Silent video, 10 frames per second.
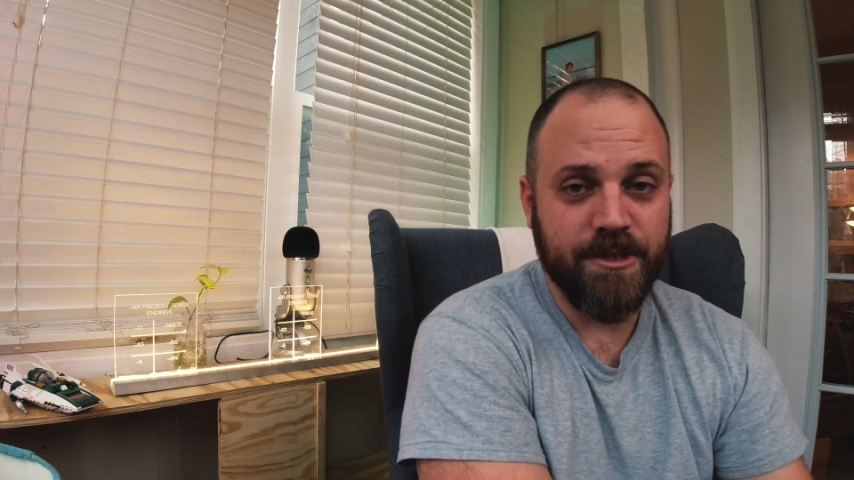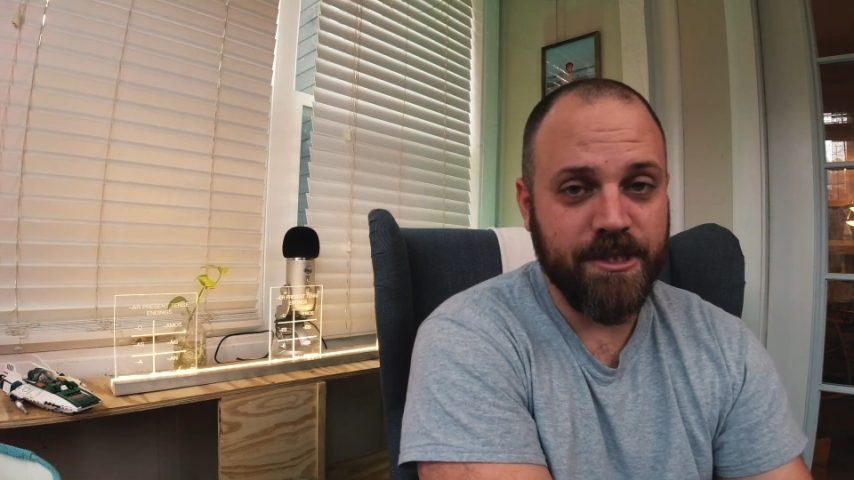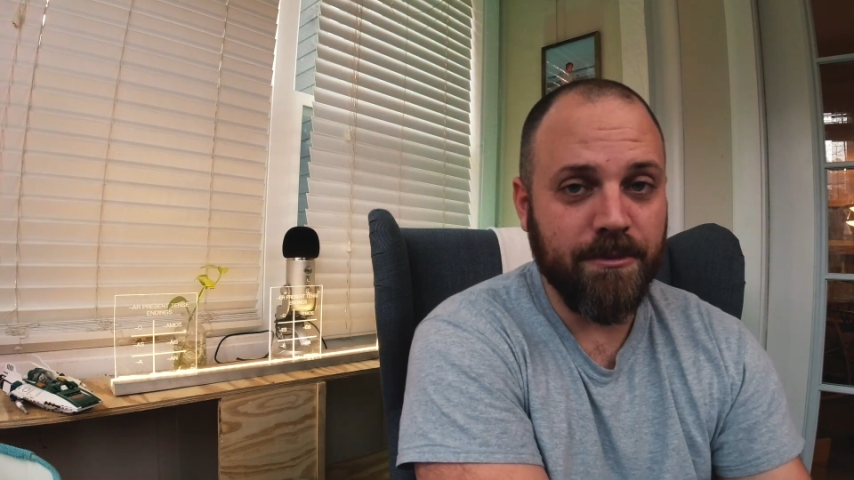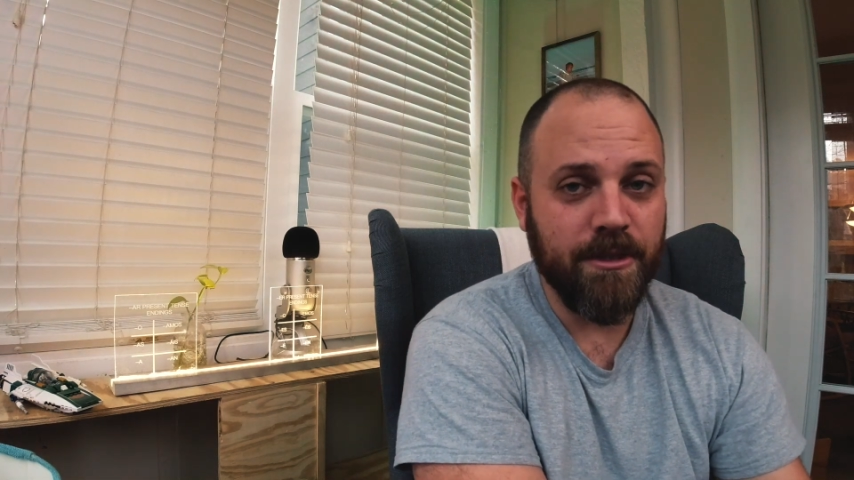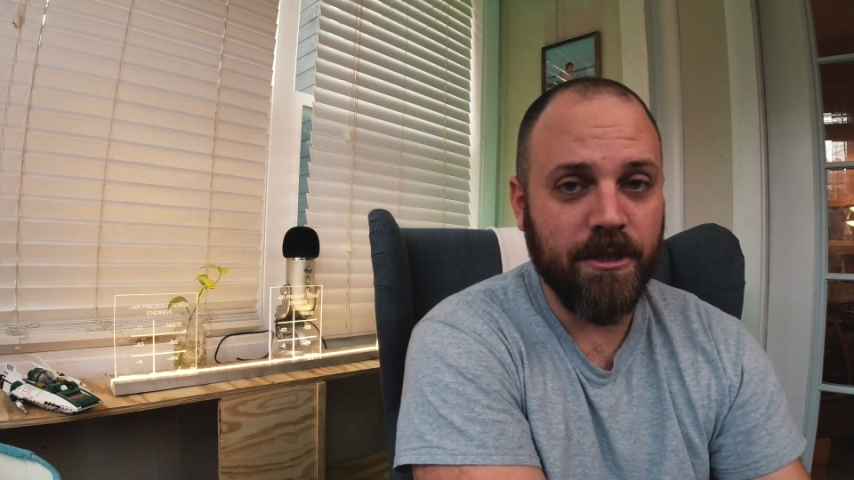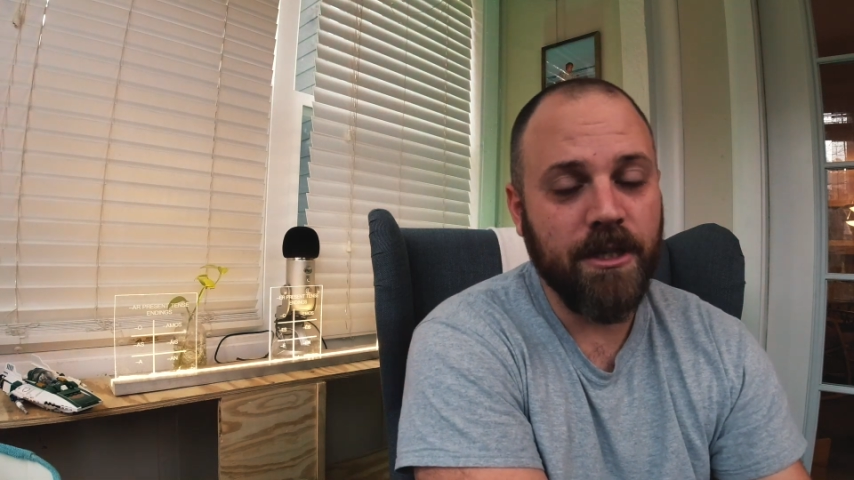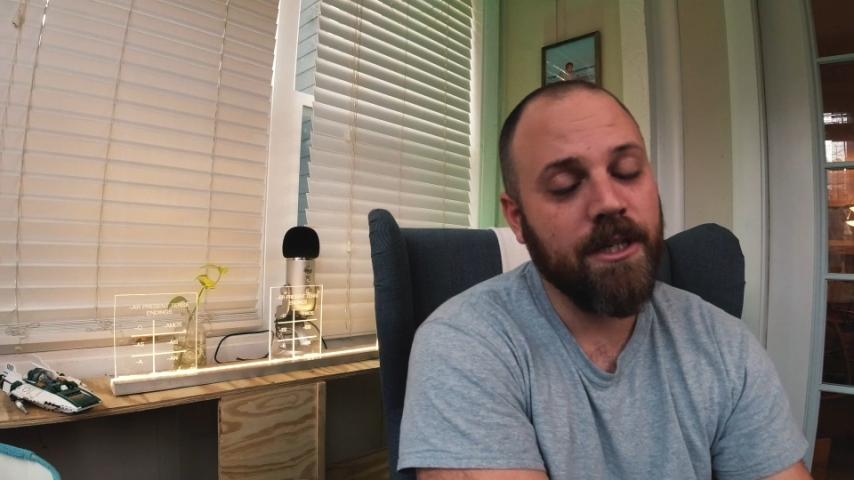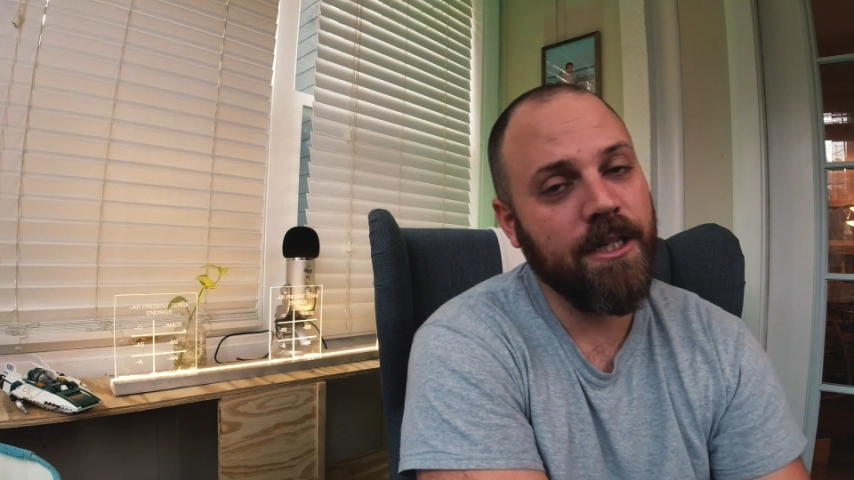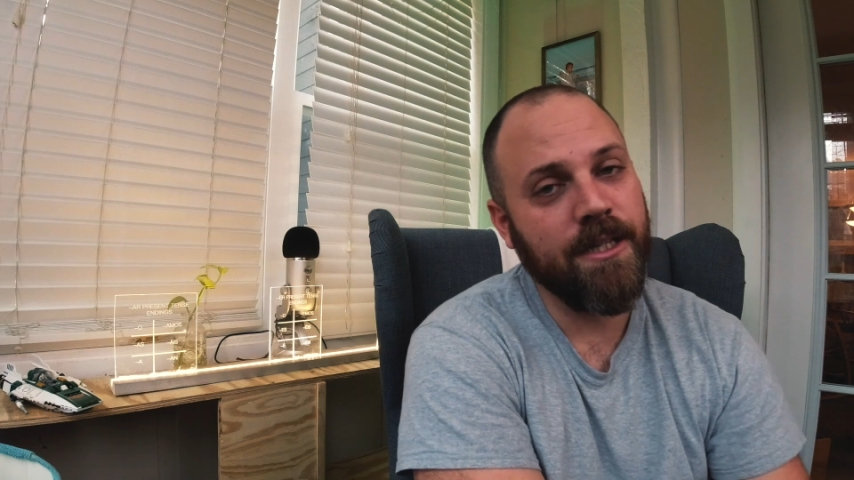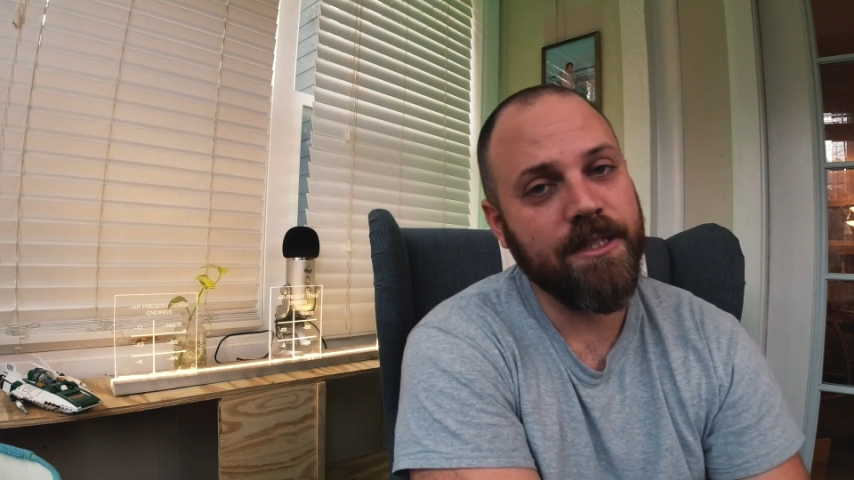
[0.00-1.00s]
similar,
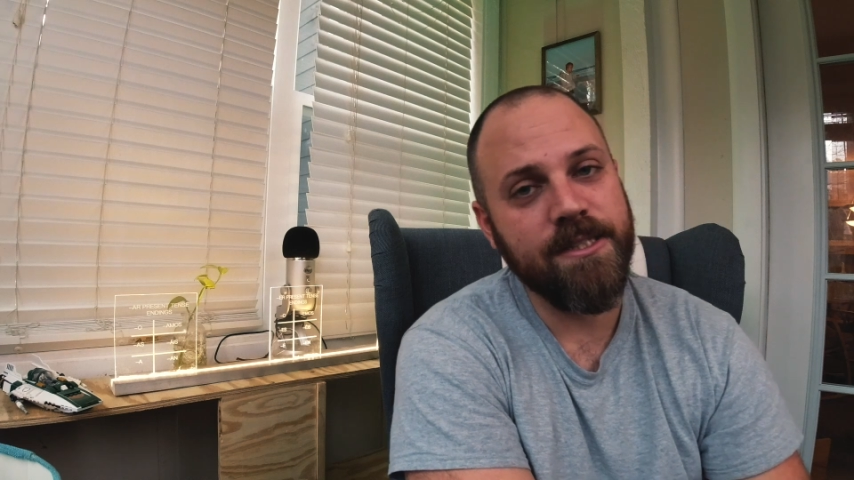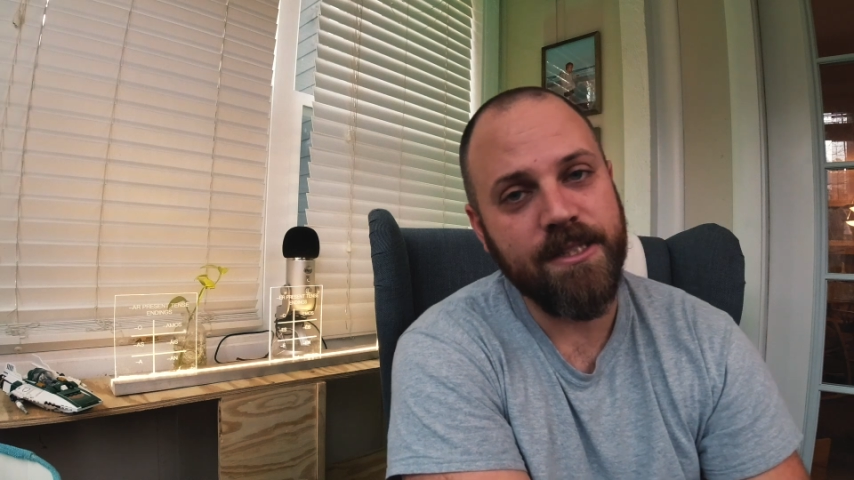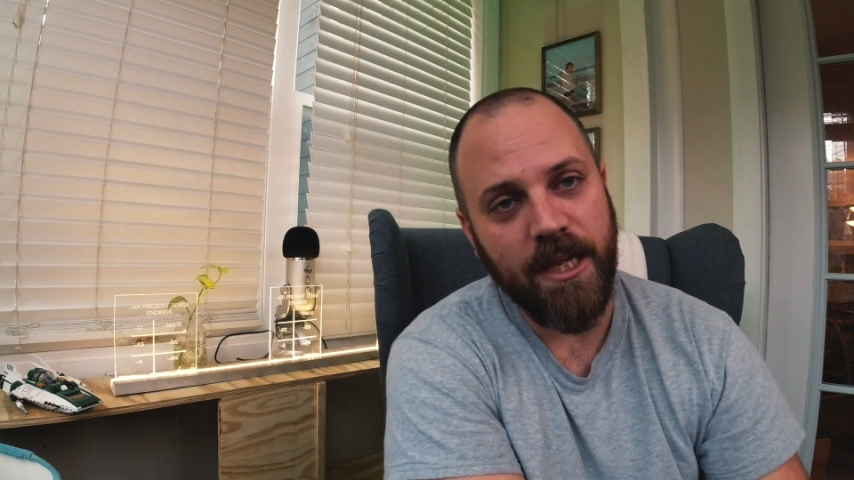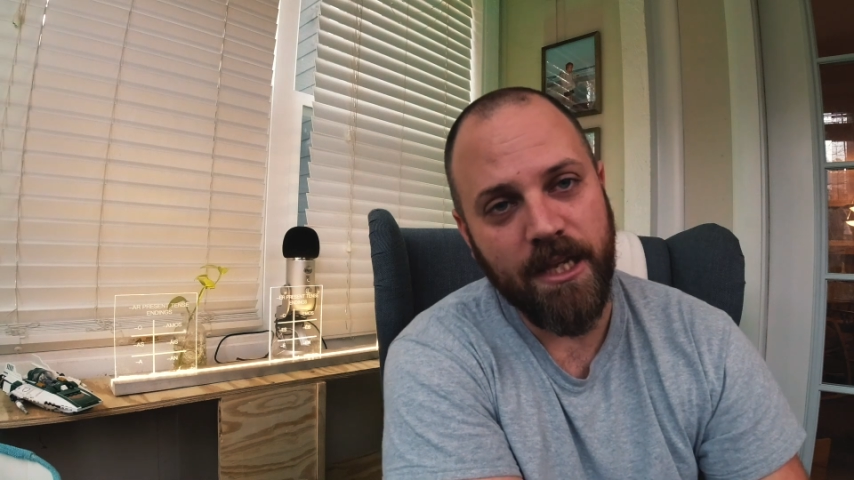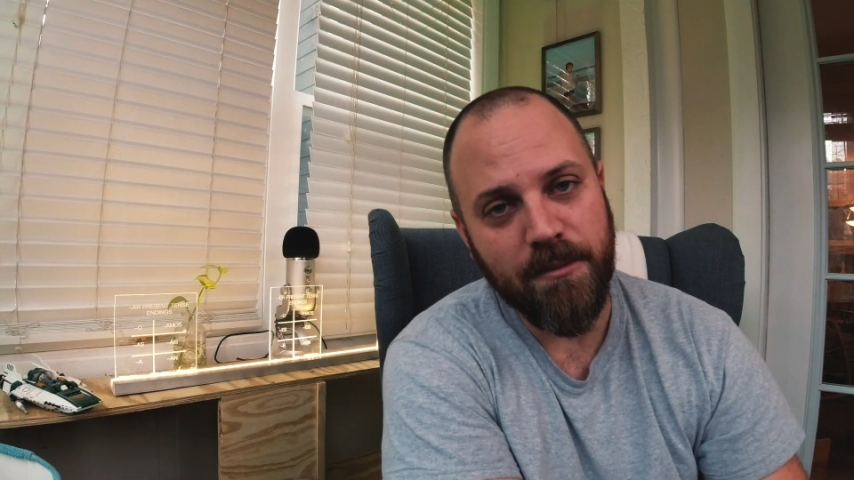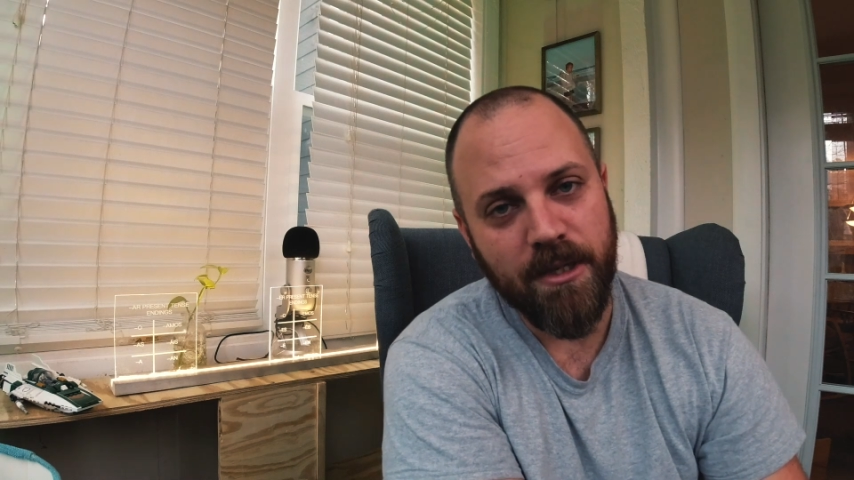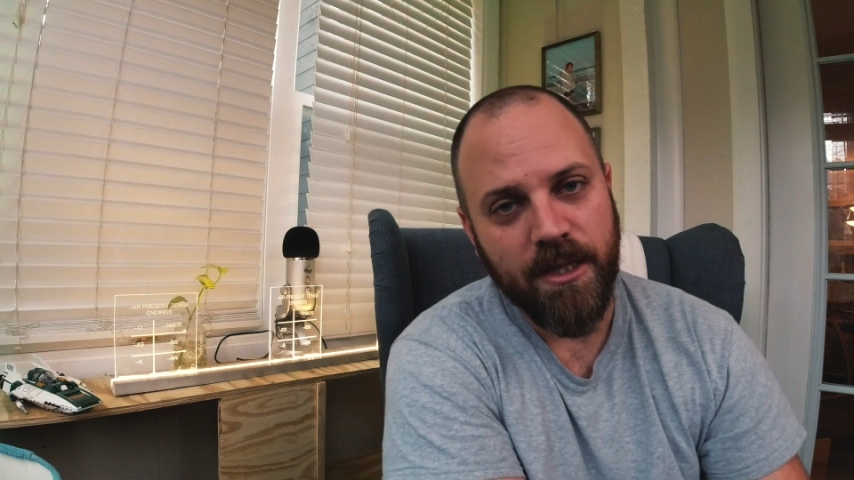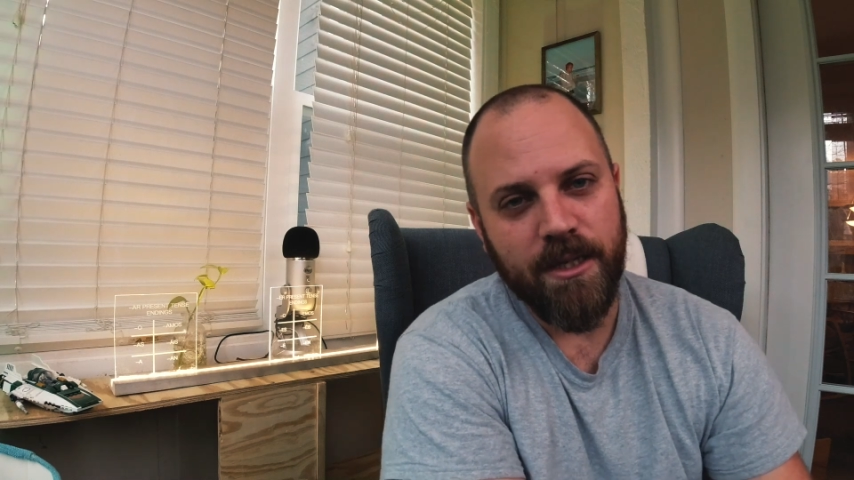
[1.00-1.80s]
not the same.